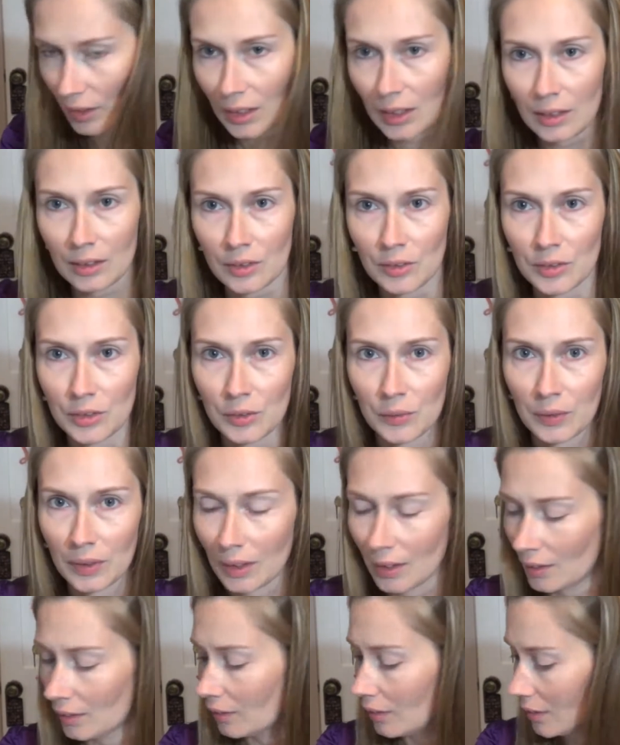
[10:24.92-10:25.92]
to get used to
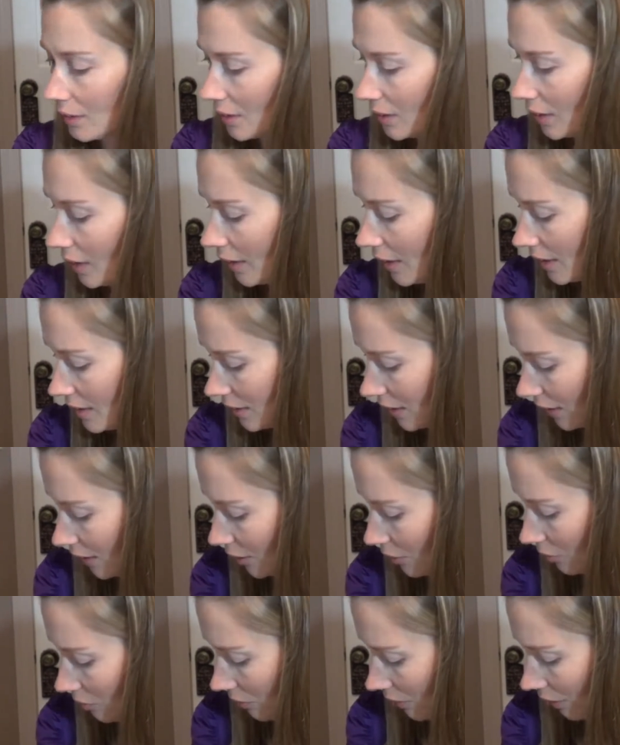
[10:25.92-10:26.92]
again because it kind of has like
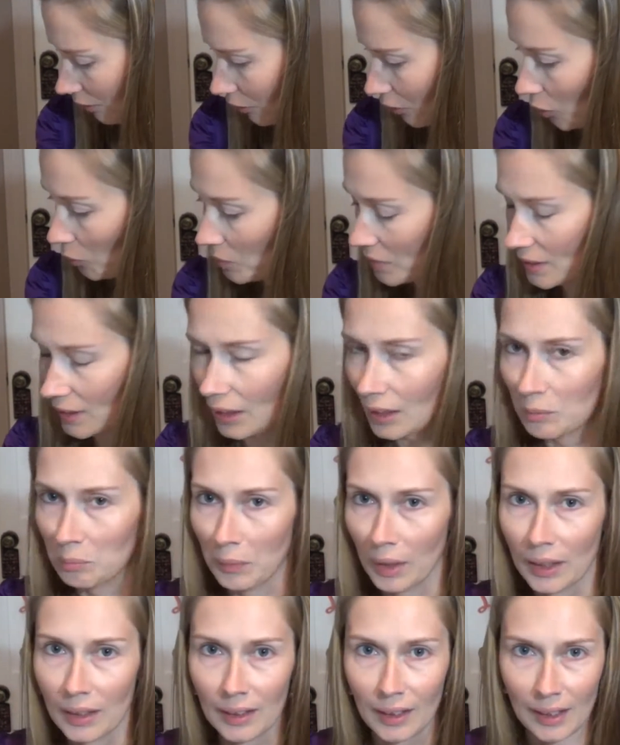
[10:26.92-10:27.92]
a, I don't know, almost like a
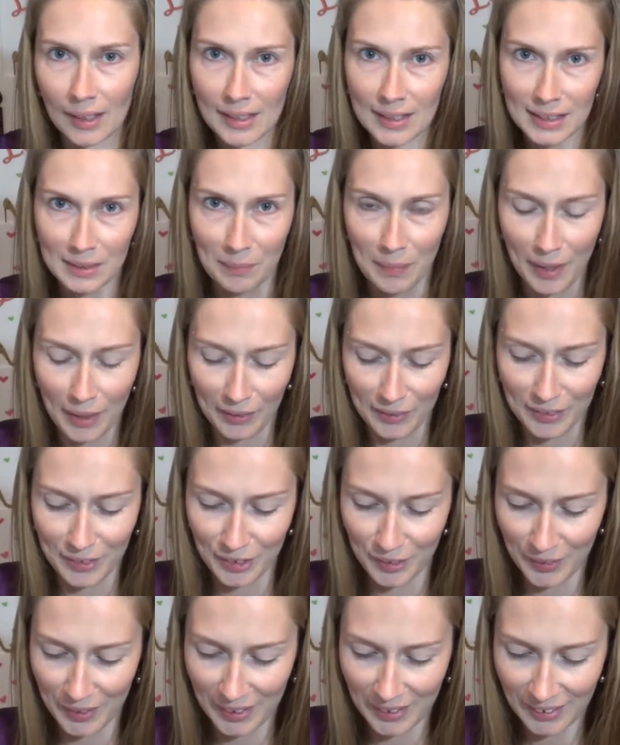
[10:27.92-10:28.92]
medicated smell
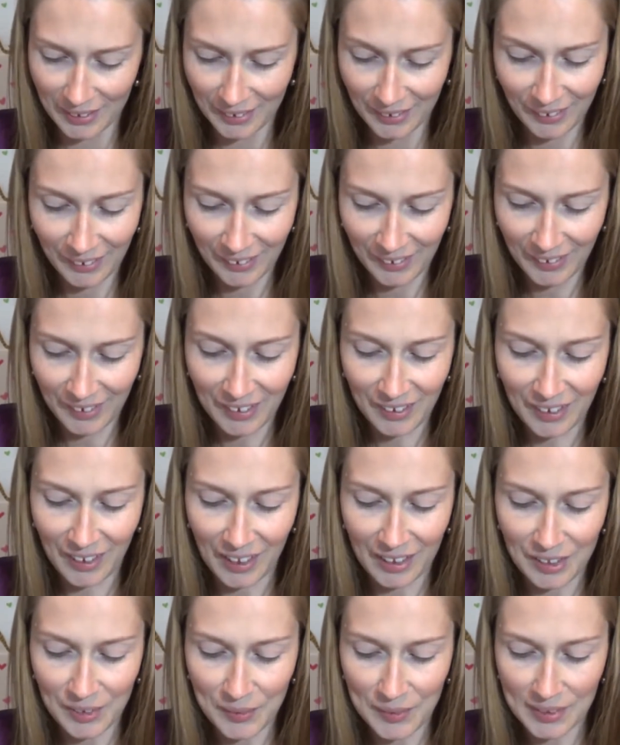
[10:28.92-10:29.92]
to it.
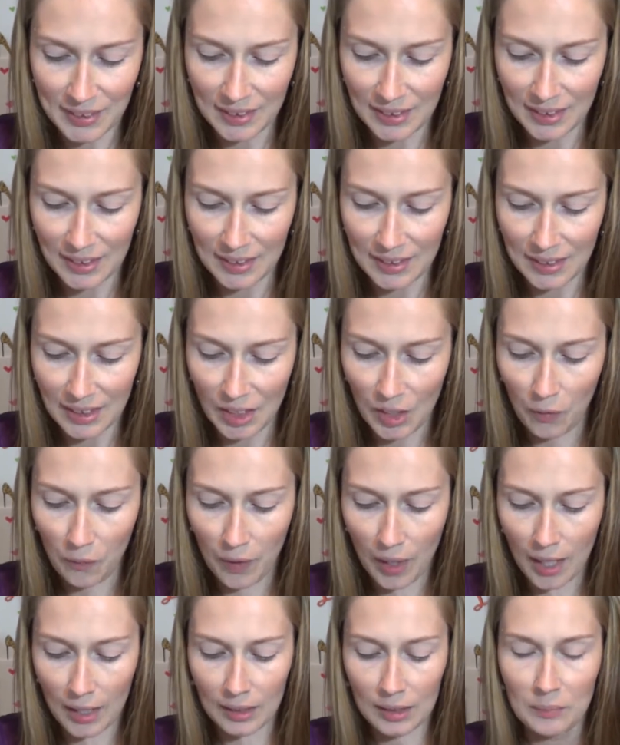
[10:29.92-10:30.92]
I use this e.l.f.
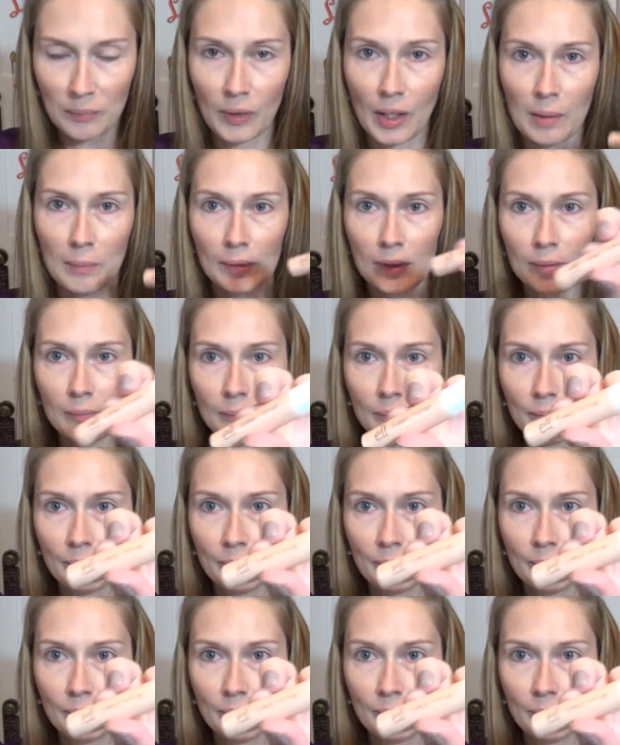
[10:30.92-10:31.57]
eyelid primer.